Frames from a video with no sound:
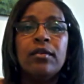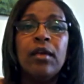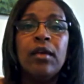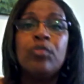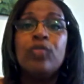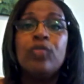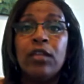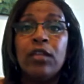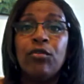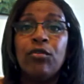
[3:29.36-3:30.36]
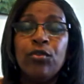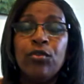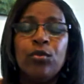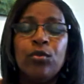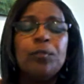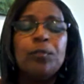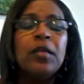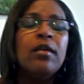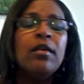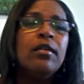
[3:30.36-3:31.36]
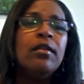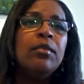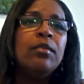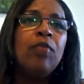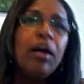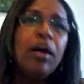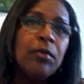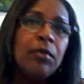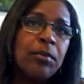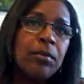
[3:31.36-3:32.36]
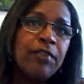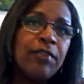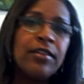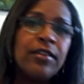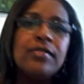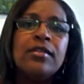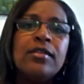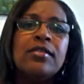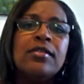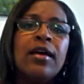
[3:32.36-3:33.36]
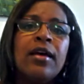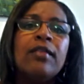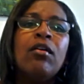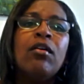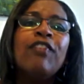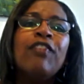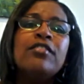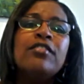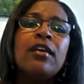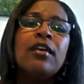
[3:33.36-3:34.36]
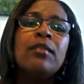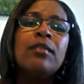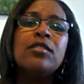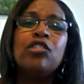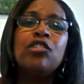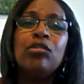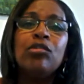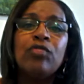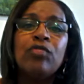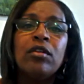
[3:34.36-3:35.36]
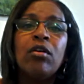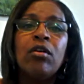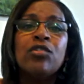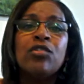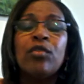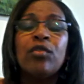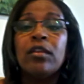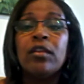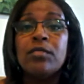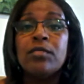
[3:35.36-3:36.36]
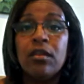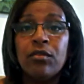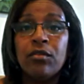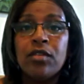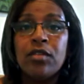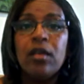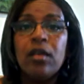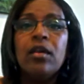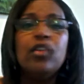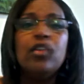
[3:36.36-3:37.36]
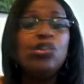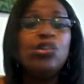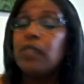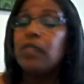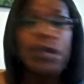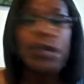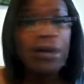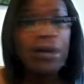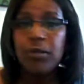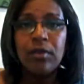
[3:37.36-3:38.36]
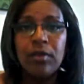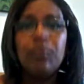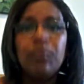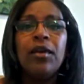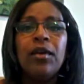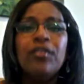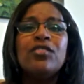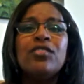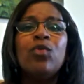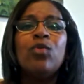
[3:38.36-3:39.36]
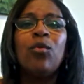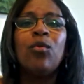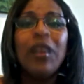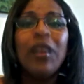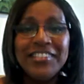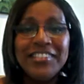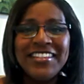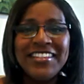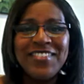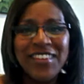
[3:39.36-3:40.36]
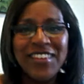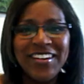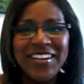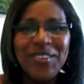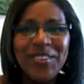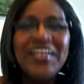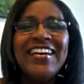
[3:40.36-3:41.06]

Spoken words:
able to get their food. The problem with buffets is that oftentimes the children are serving themselves. It should not happen. Parents who are watching this video,